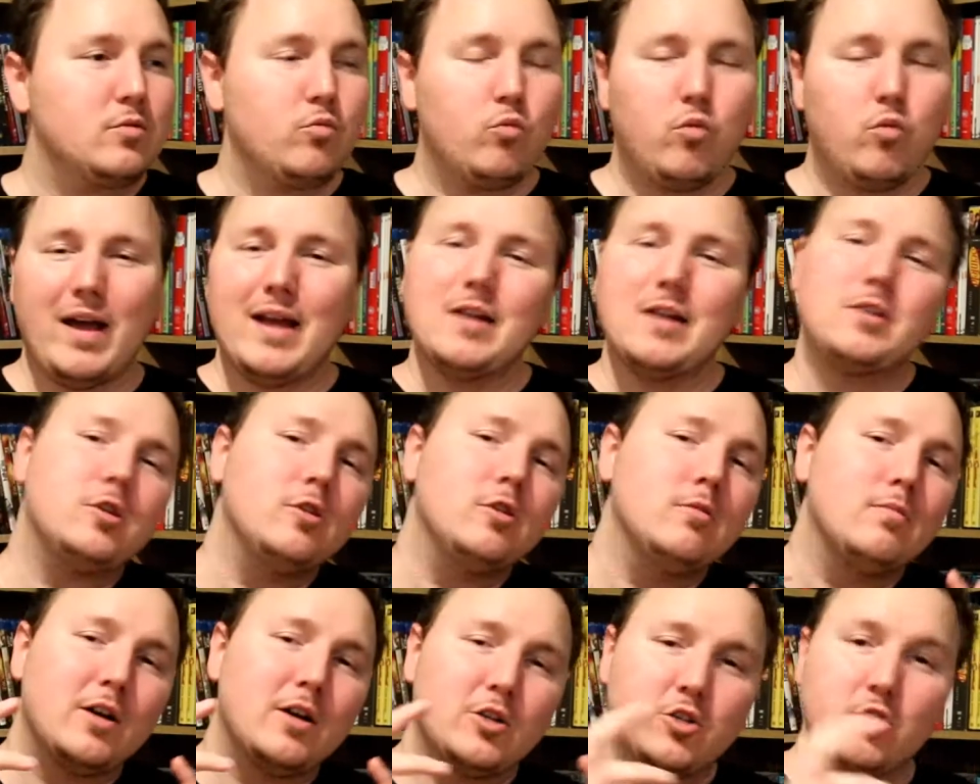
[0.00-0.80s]
way too
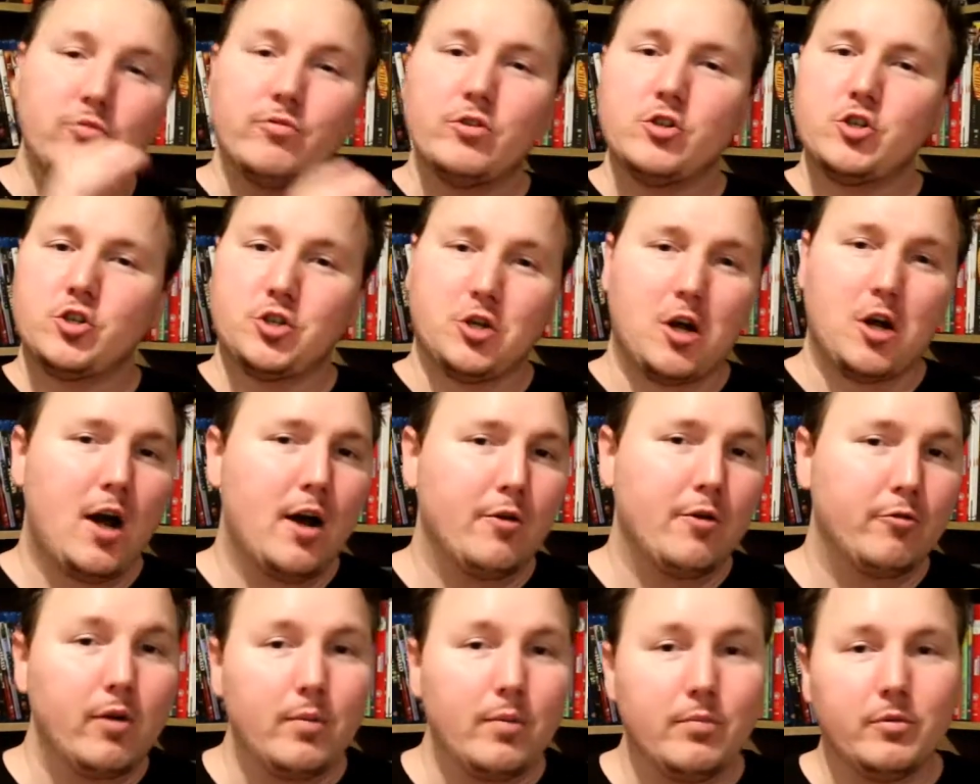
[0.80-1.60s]
much of a
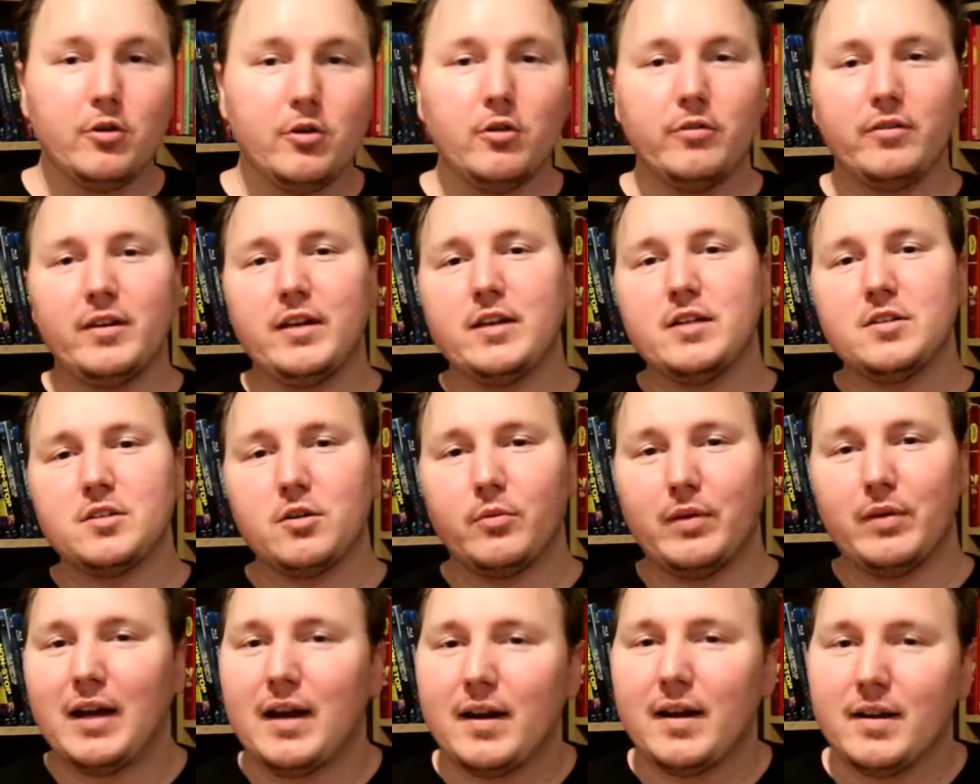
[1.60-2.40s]
genre movie, so
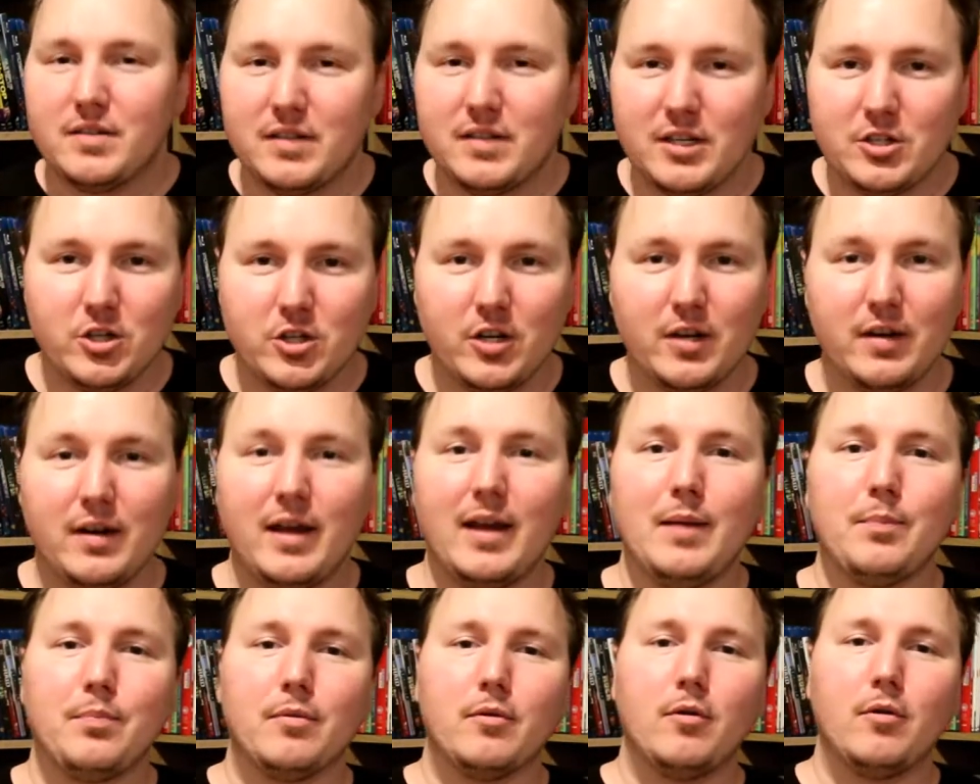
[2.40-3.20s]
we got to ditch it in
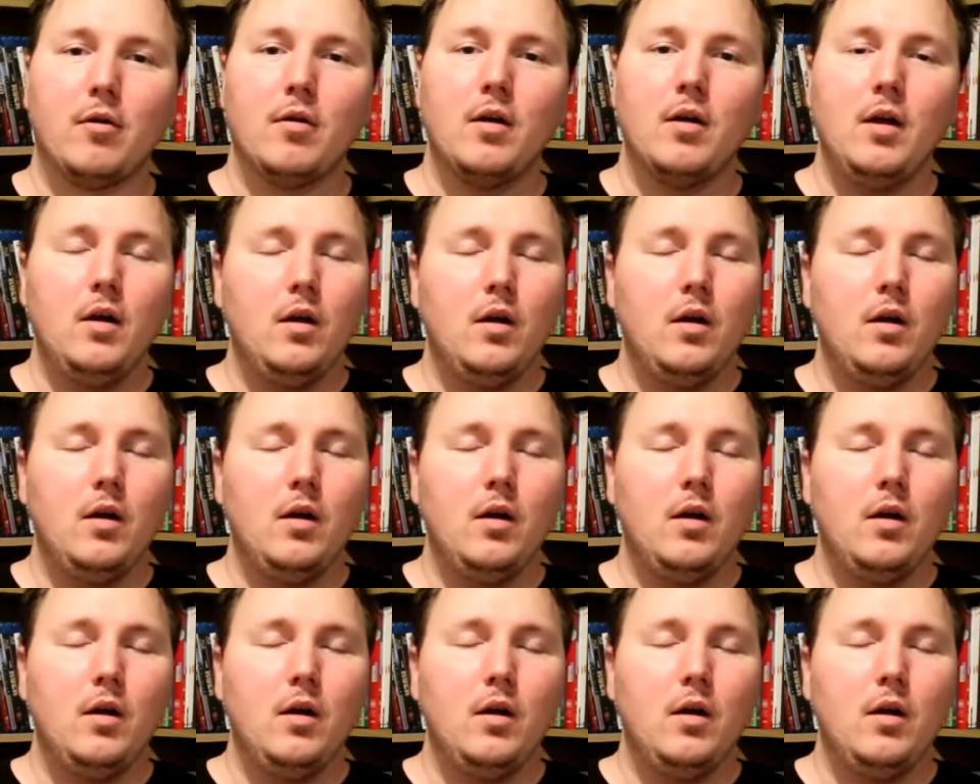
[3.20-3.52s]
April,